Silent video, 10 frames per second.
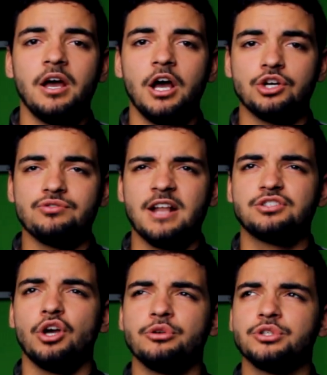a grand
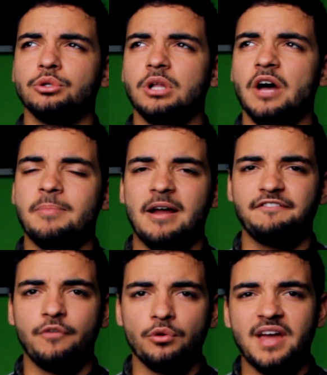total of about
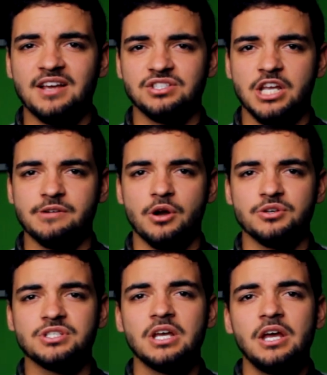4,000
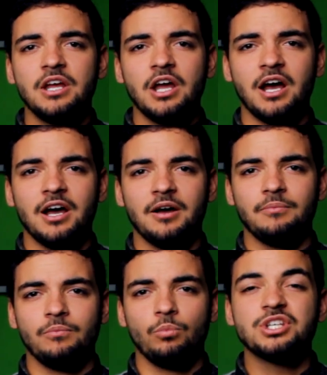euros,
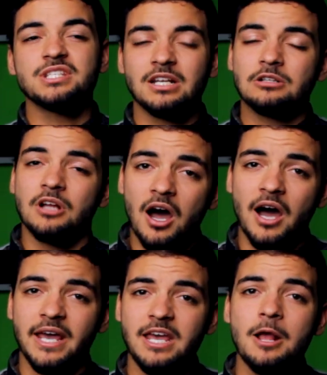which is a little
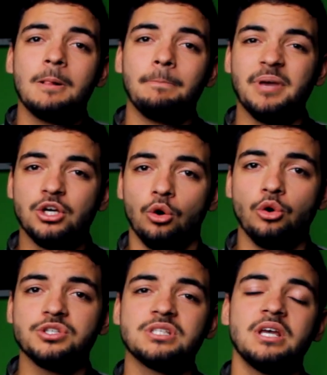high
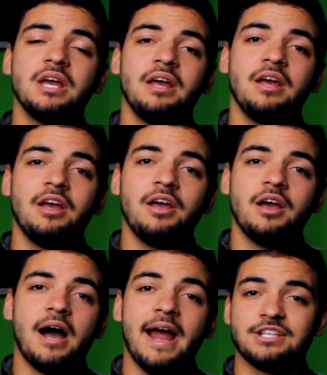because
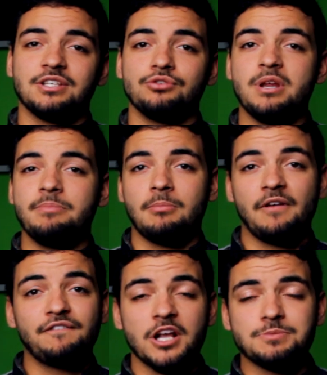I had to rebook my
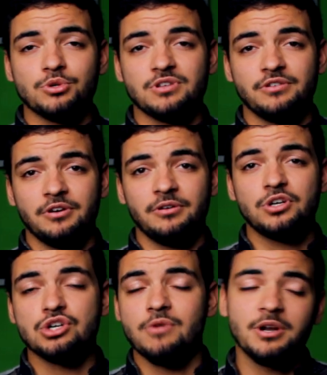flights because of the
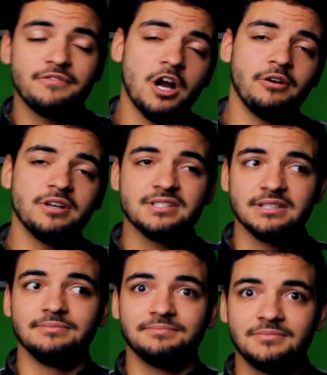coronavirus
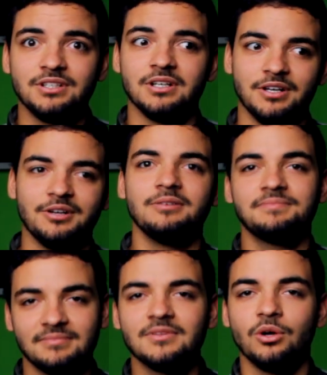and, you know,
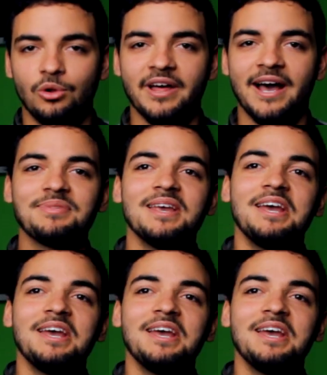all that.